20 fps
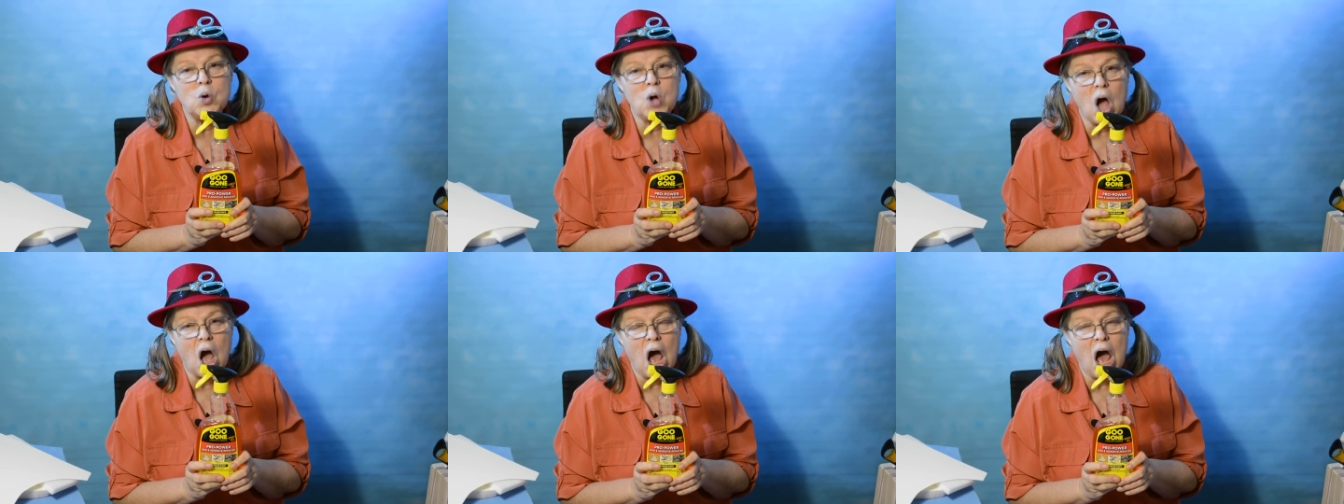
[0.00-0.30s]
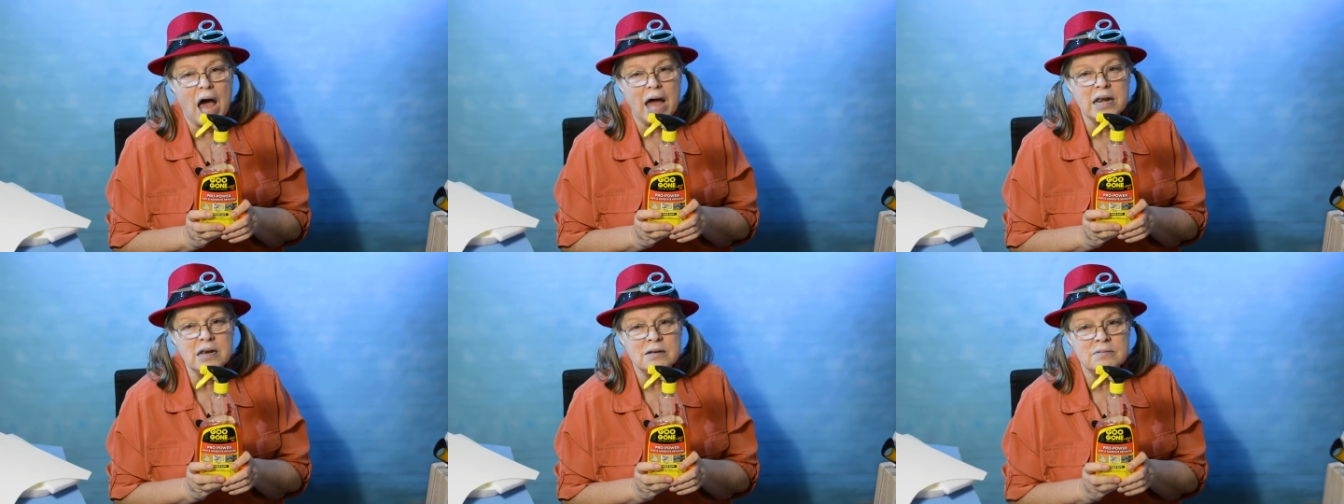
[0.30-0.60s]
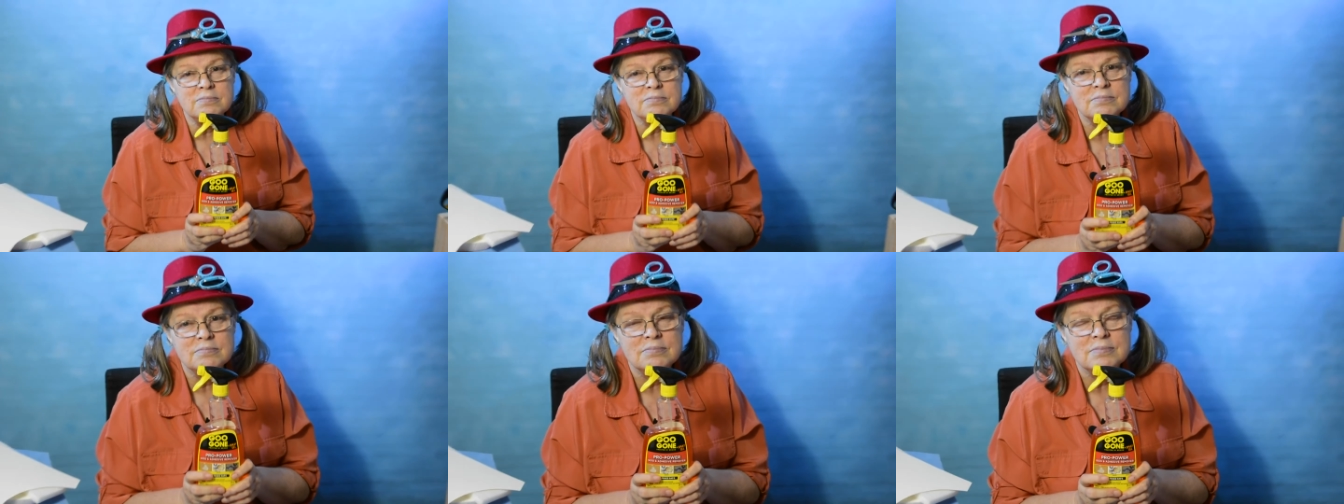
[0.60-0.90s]
Gone.
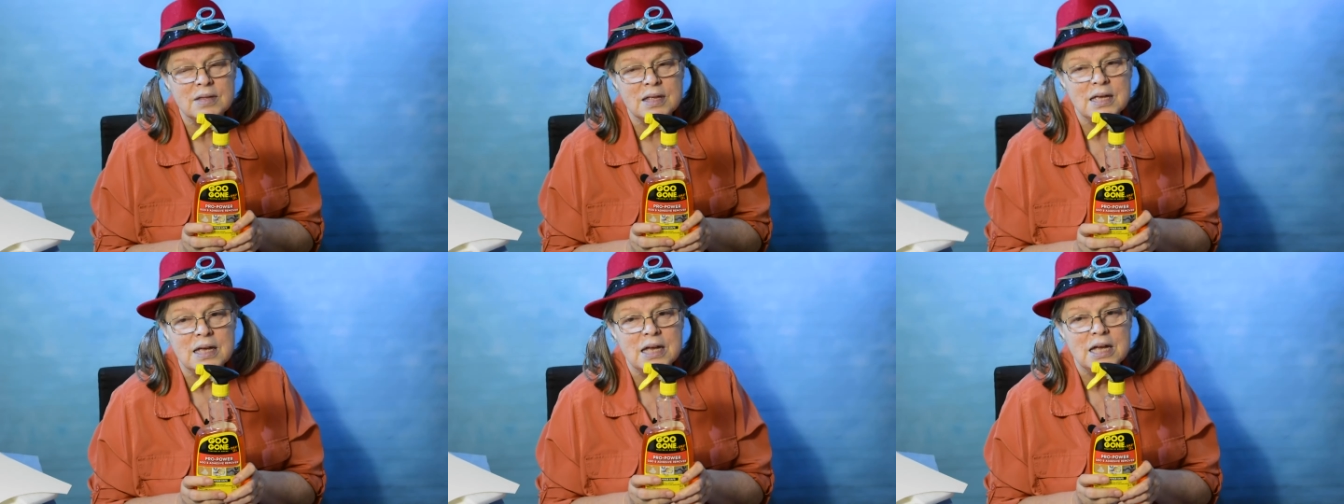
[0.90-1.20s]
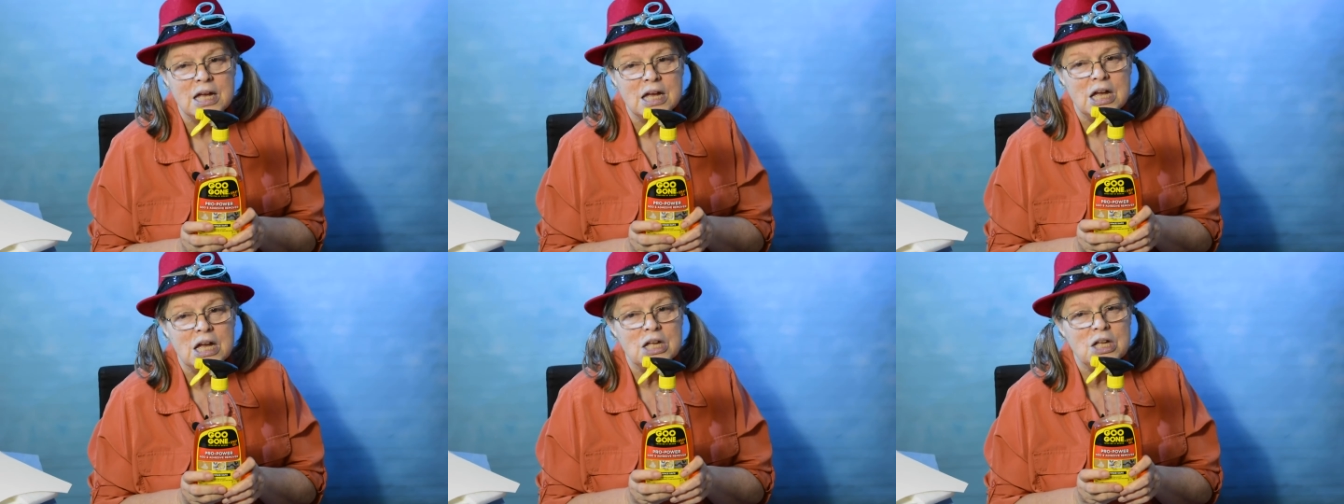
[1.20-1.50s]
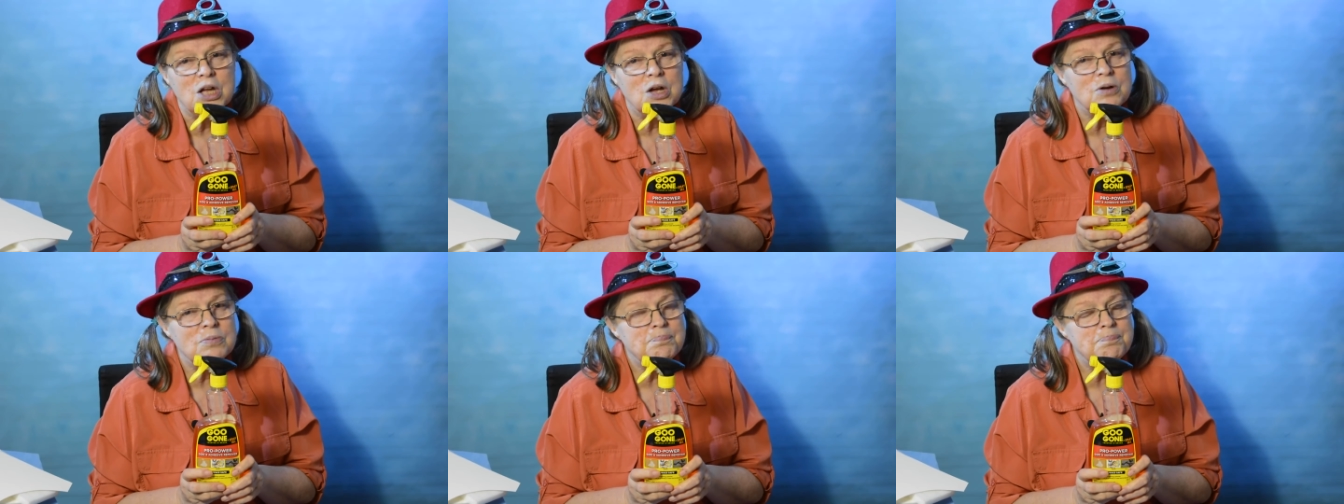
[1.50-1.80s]

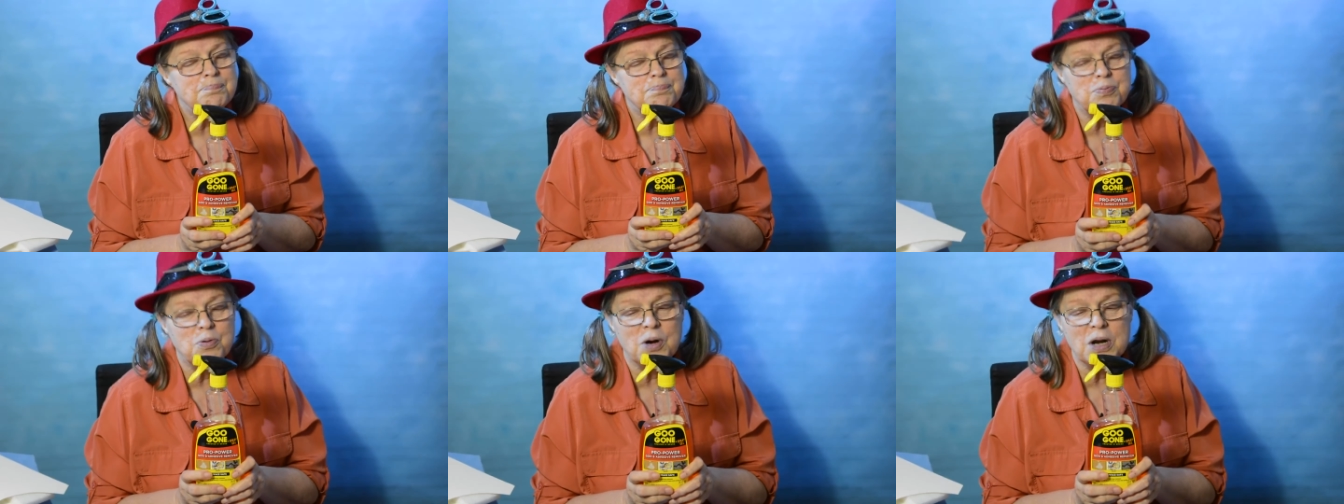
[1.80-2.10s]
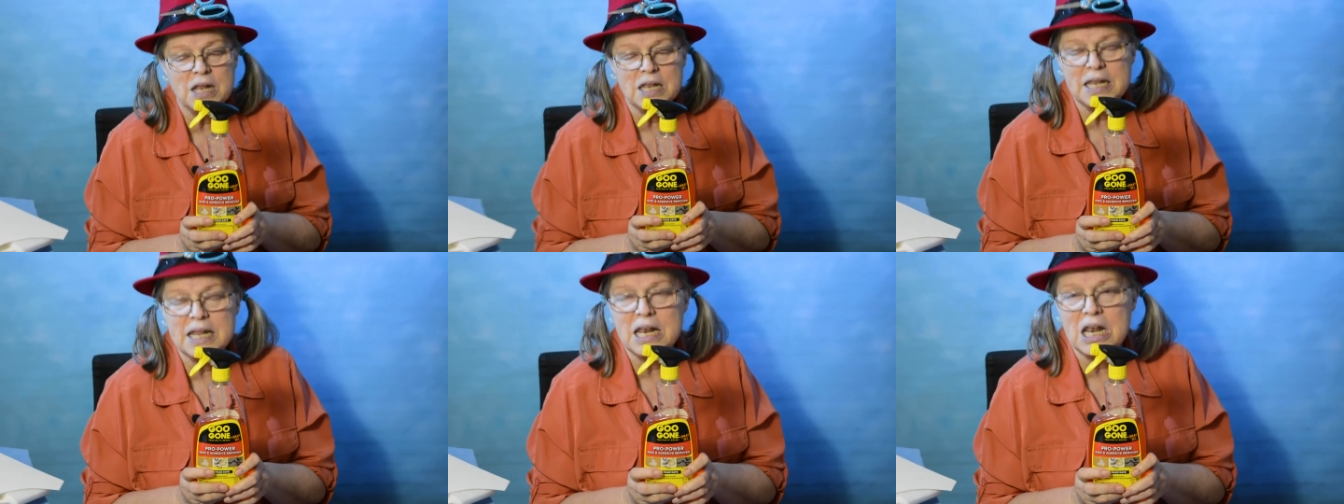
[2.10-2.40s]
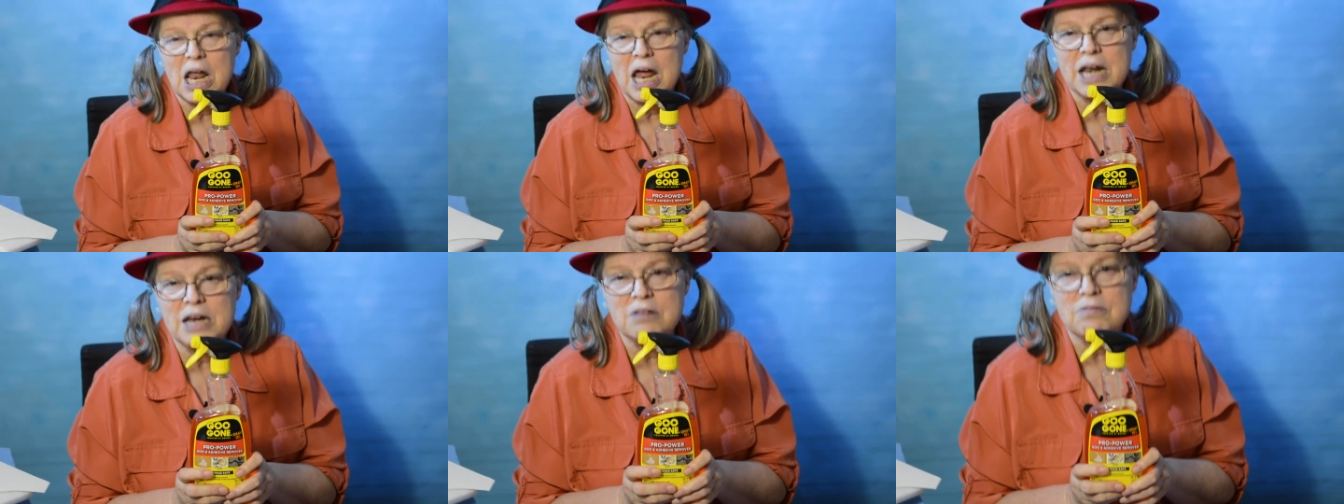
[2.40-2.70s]
You put a little
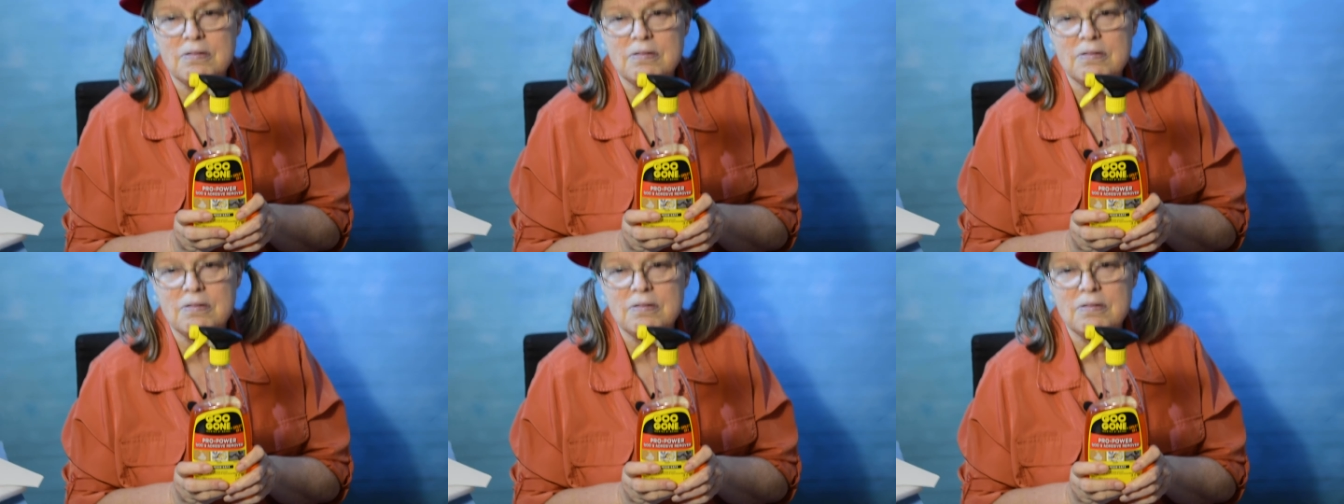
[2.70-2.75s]
on a